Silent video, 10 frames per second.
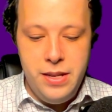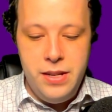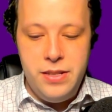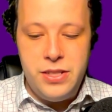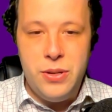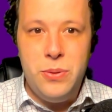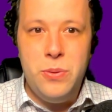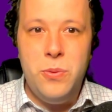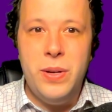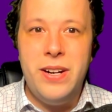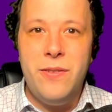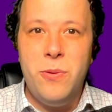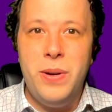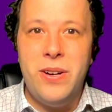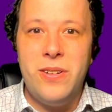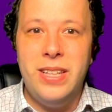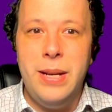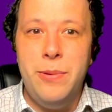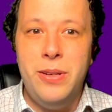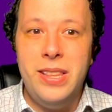So whenever we are
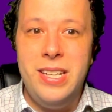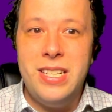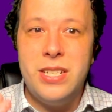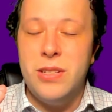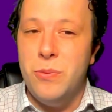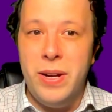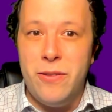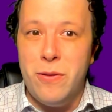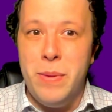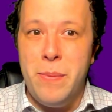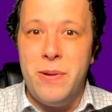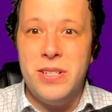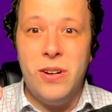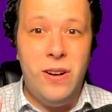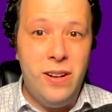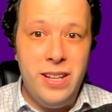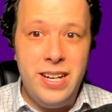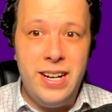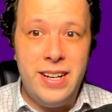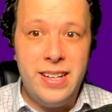labeling these, the way to remember is all
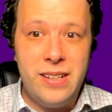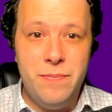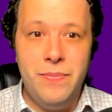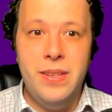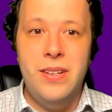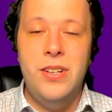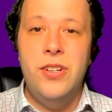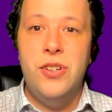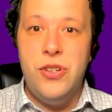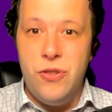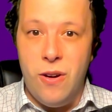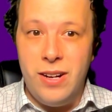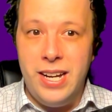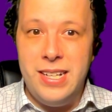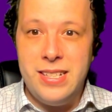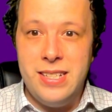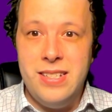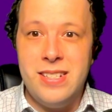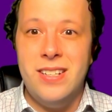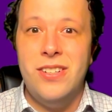ionic strong
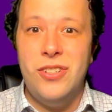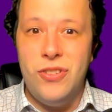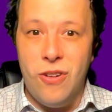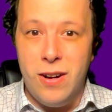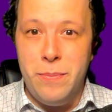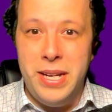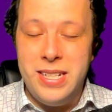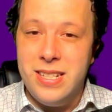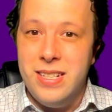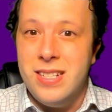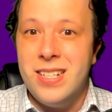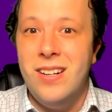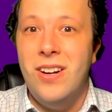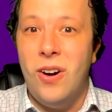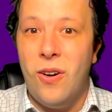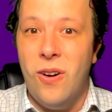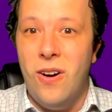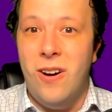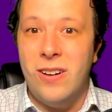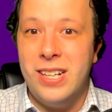acids, strong bases are
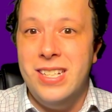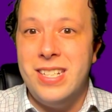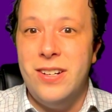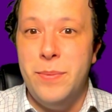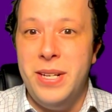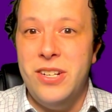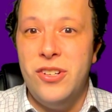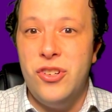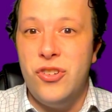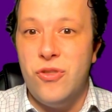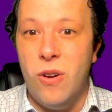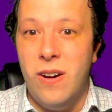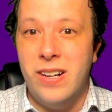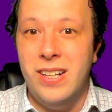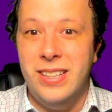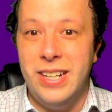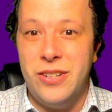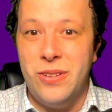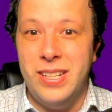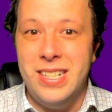all considered to be strong
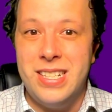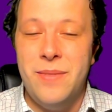electrolytes